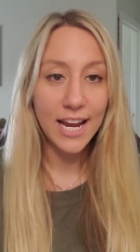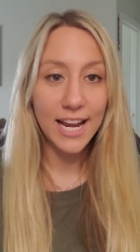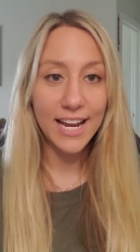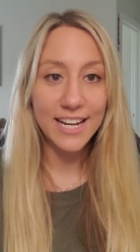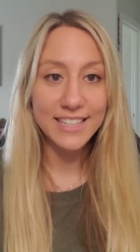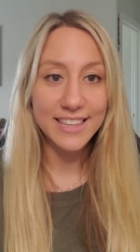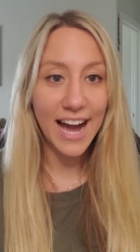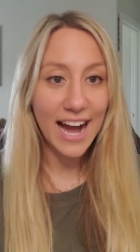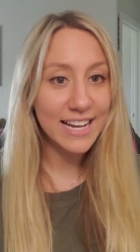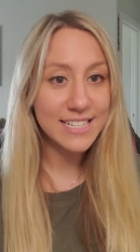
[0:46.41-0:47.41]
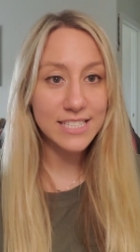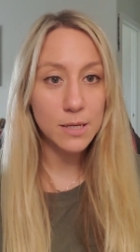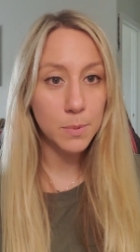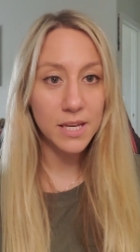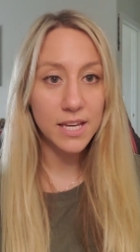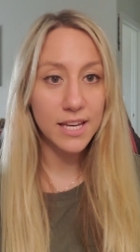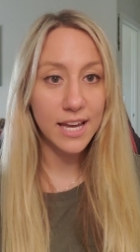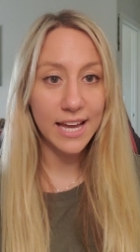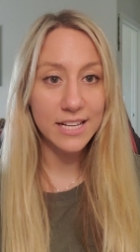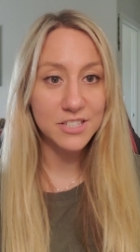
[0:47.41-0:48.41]
And the
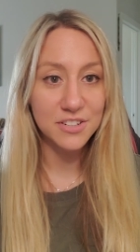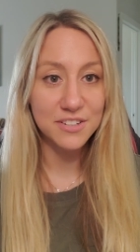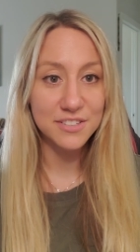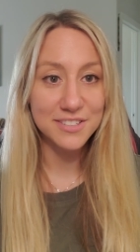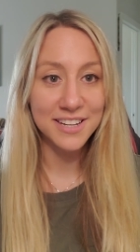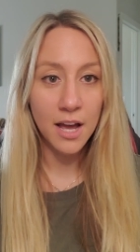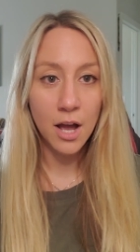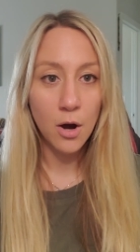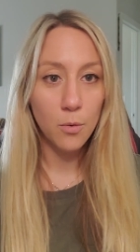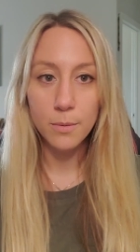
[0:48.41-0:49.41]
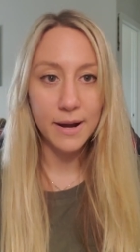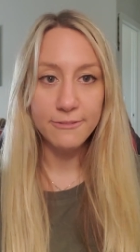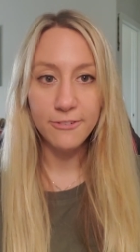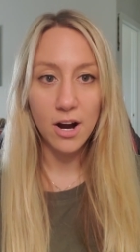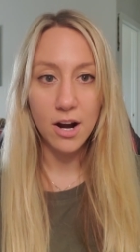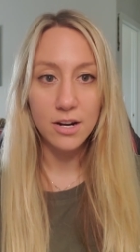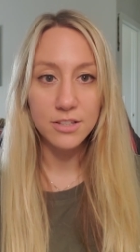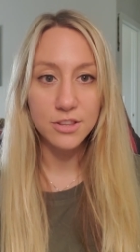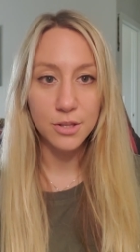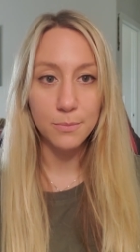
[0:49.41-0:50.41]
INTP answers were by
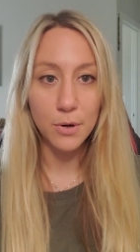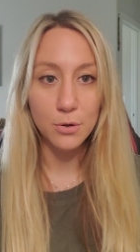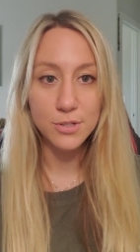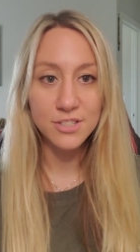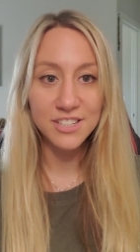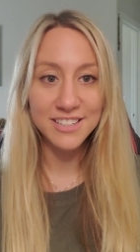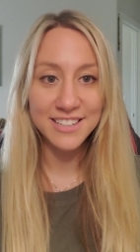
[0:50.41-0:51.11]
far the most